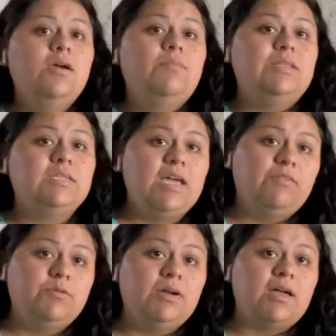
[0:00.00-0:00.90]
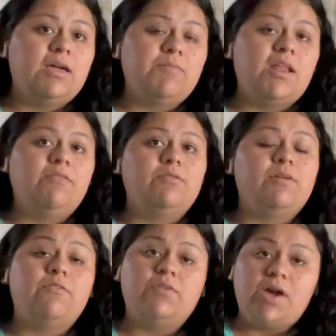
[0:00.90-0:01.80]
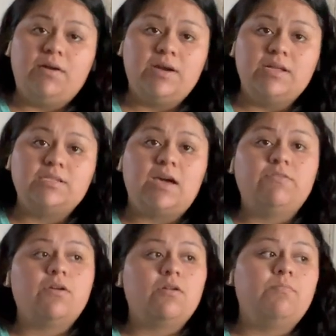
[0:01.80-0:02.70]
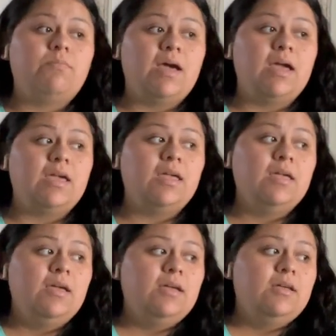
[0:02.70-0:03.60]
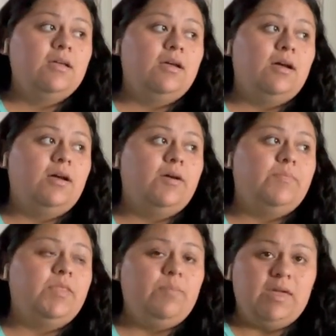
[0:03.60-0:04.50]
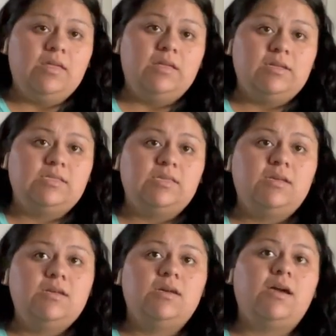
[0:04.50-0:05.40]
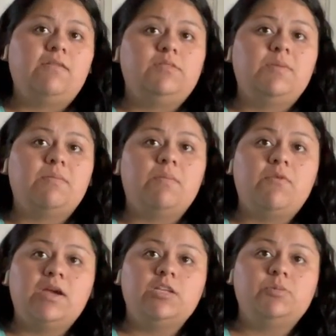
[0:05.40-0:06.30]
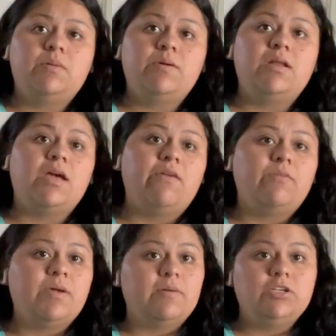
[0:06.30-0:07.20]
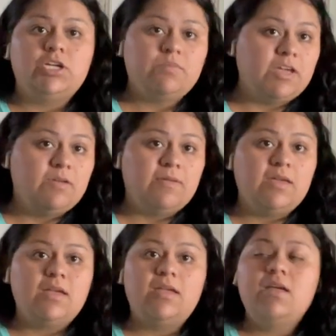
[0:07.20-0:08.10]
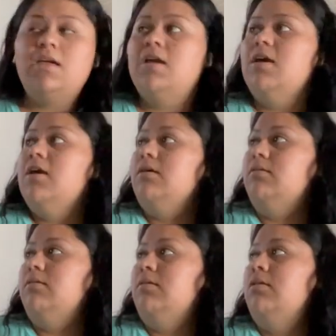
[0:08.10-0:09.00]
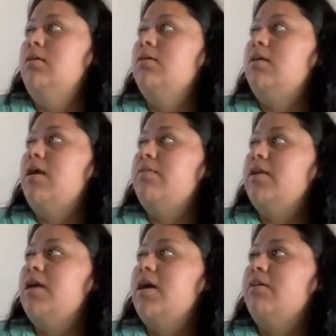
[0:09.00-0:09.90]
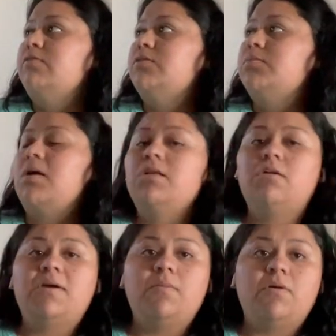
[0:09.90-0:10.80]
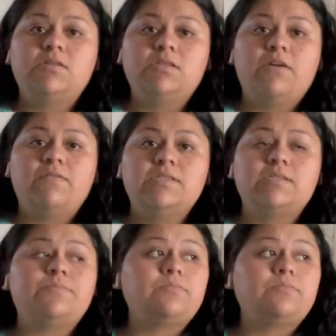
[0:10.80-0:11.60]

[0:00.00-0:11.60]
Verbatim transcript: But today after work I am gonna have to run a few errands. I have to go to buy um, the banks. I have to make my mortgage payment. I have to make my truck payment. and then I have to probably go by the post office.